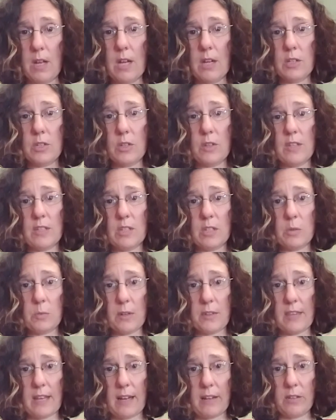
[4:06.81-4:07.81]
So this is
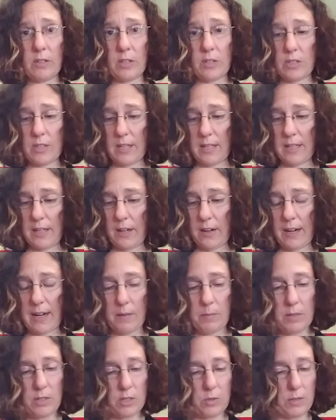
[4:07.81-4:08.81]
what that looks like here. I'm
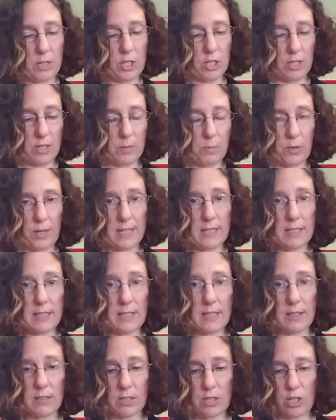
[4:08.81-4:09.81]
going to switch to the
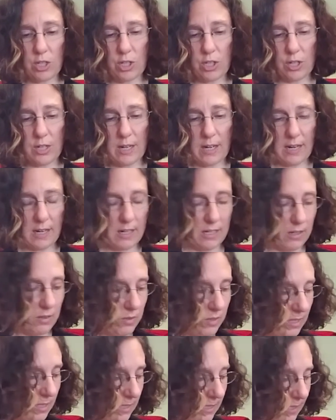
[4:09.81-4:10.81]
bracelets to show you how to
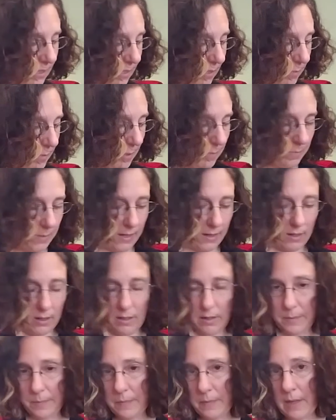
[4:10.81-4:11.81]
use this a little bit
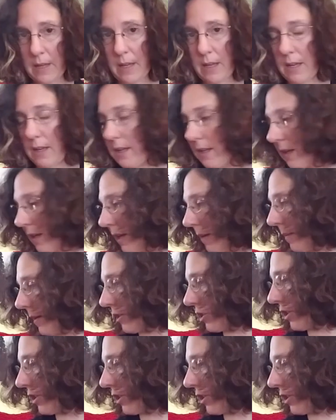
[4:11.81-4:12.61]
better. And I'm actually